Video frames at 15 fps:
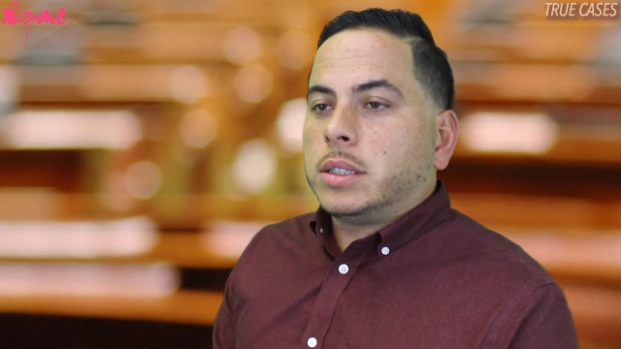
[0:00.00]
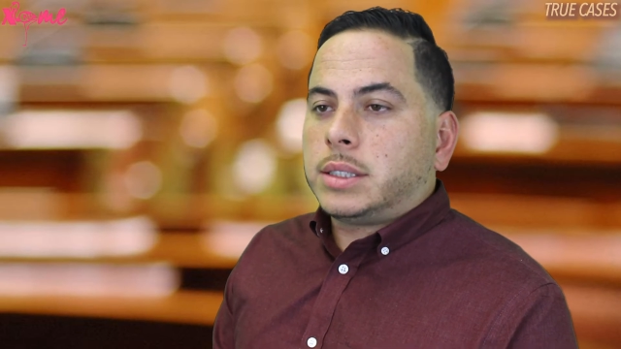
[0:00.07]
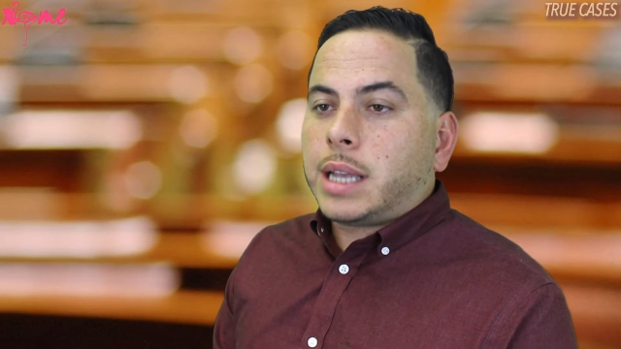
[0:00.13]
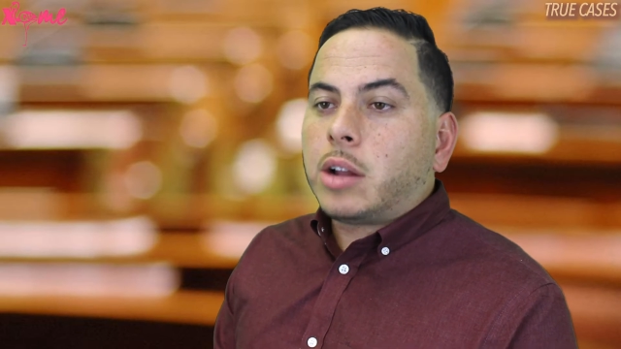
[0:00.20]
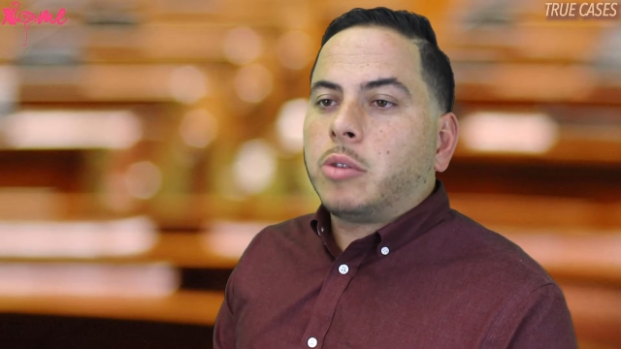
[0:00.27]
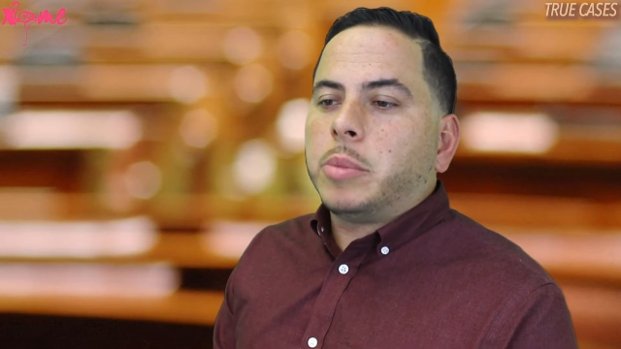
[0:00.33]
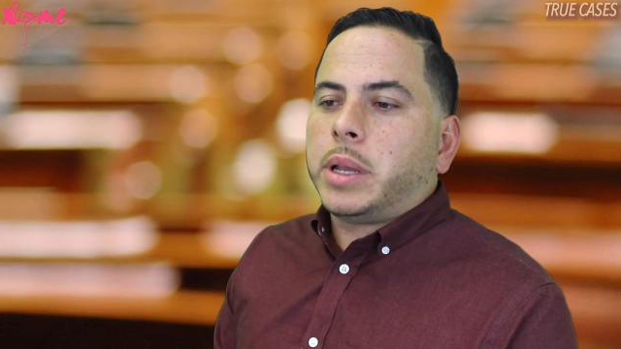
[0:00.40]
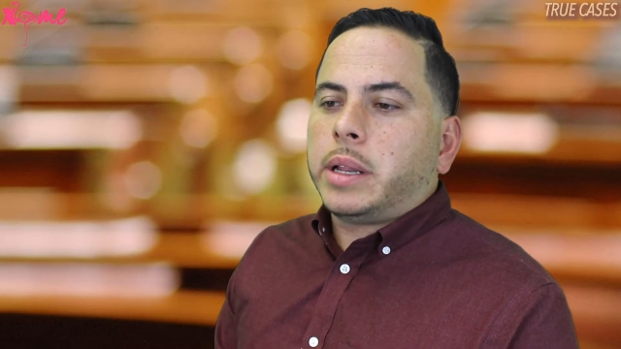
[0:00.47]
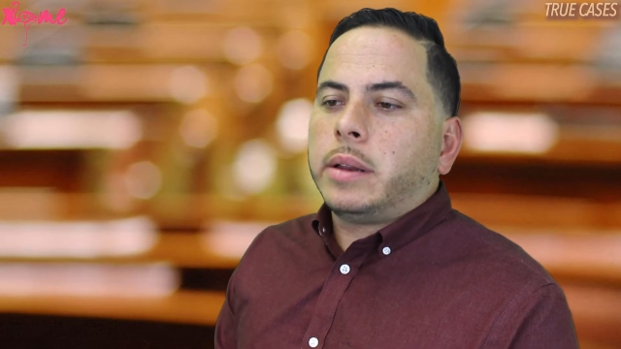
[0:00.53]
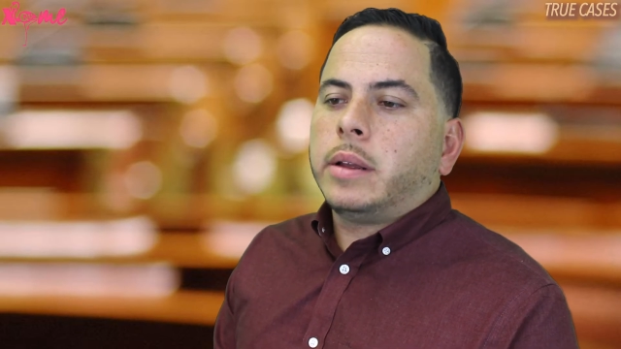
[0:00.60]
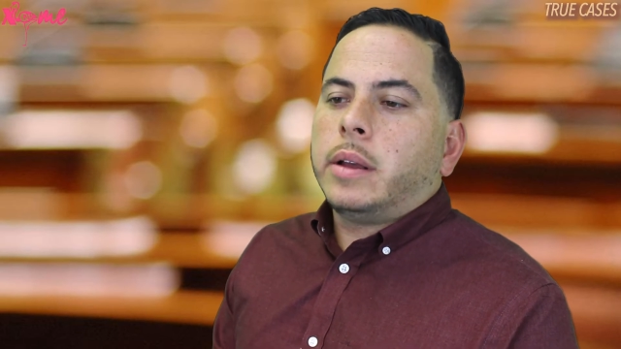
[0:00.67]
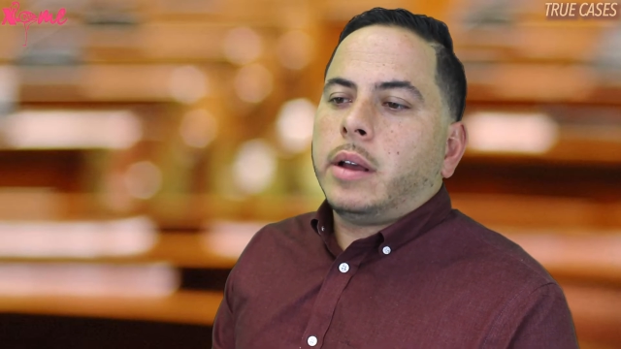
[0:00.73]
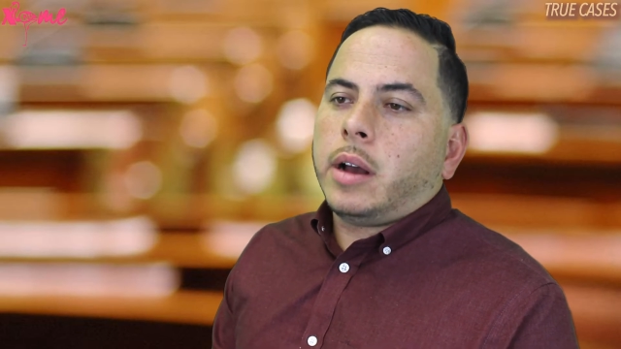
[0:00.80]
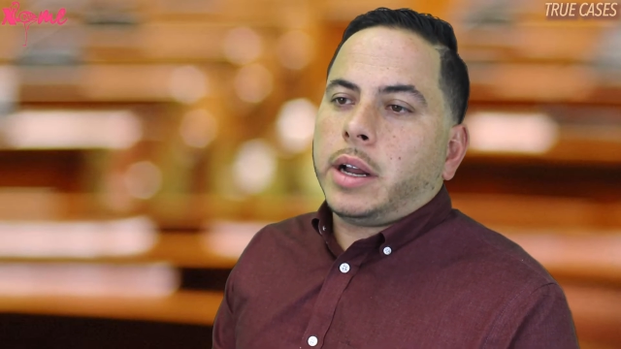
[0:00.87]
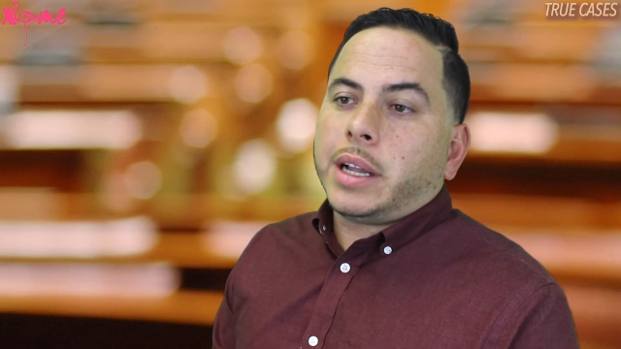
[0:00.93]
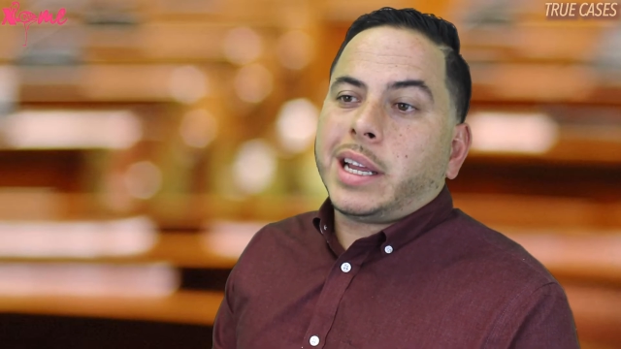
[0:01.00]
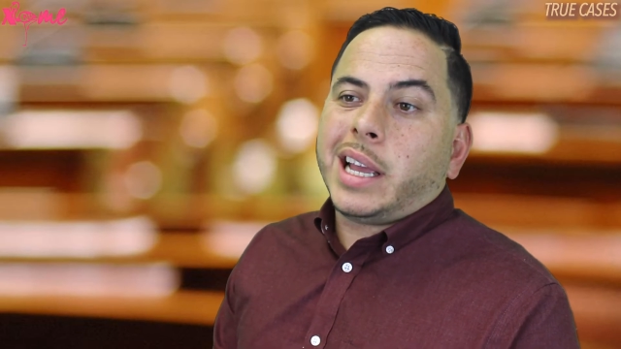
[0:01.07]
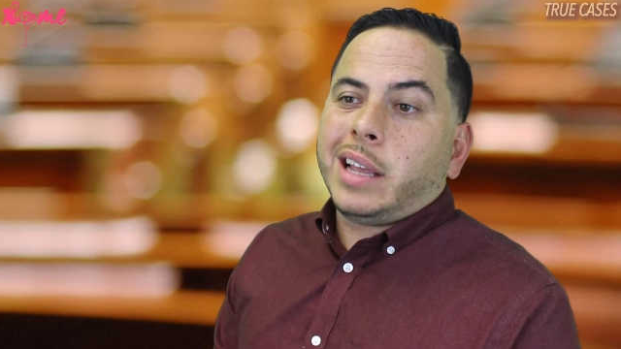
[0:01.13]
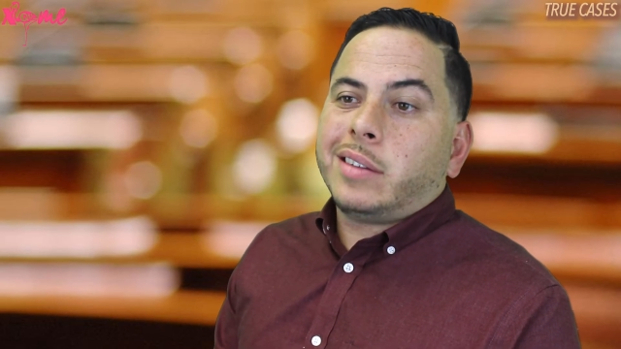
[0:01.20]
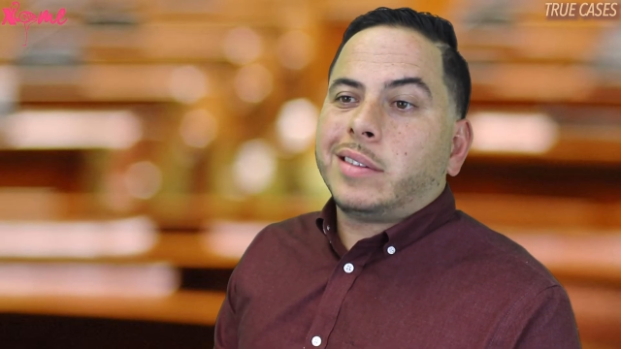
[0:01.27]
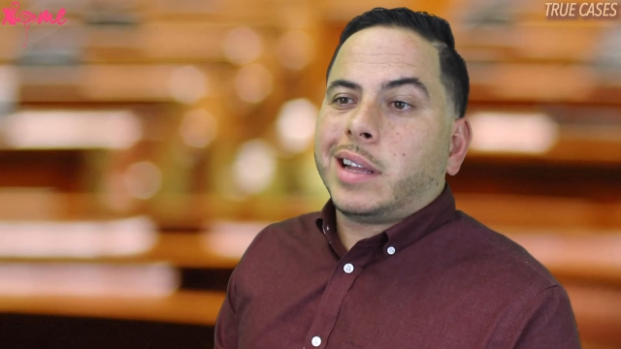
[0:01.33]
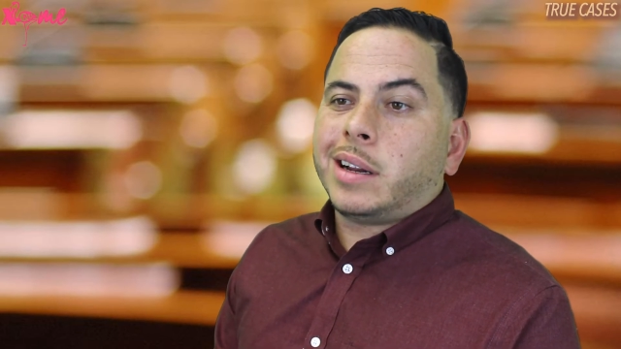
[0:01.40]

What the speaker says: settlement on a case